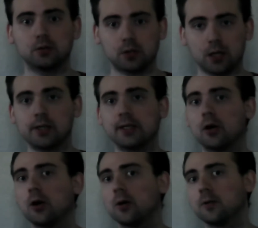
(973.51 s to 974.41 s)
telling
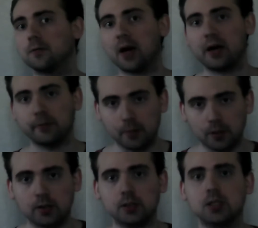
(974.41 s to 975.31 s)
all 5
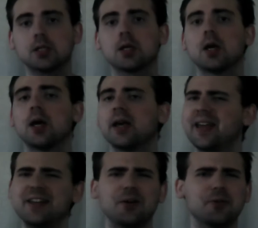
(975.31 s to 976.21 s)
books.
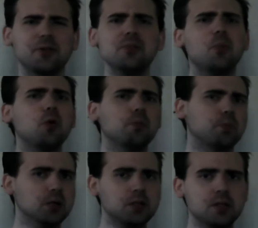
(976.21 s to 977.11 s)
There's more
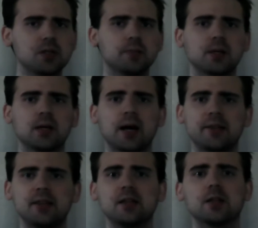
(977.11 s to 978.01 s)
books, but I
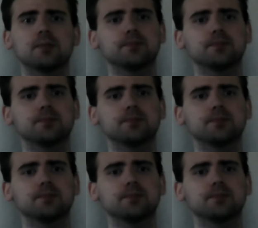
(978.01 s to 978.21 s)
think